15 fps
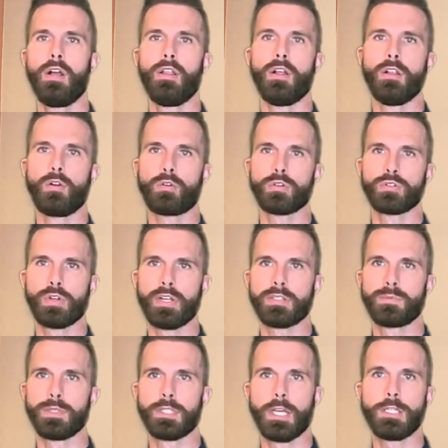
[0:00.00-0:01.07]
the local
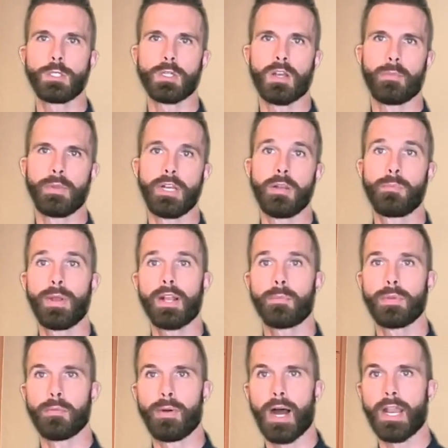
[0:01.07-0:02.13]
transportation company to pick up
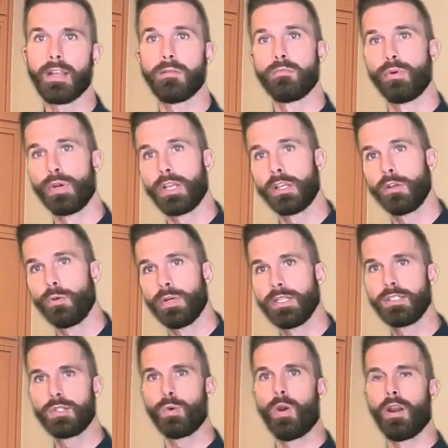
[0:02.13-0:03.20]
your body and bring you
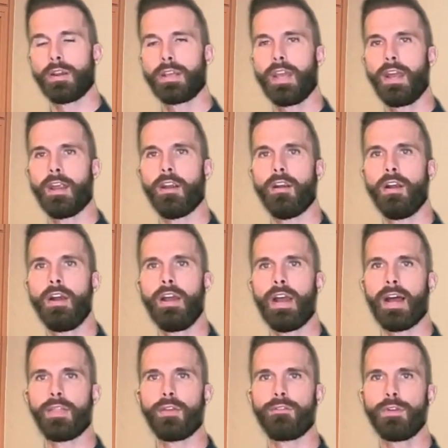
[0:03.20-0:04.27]
into our care
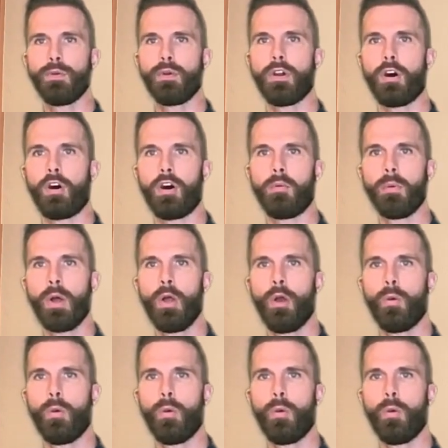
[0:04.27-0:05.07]
at the funeral home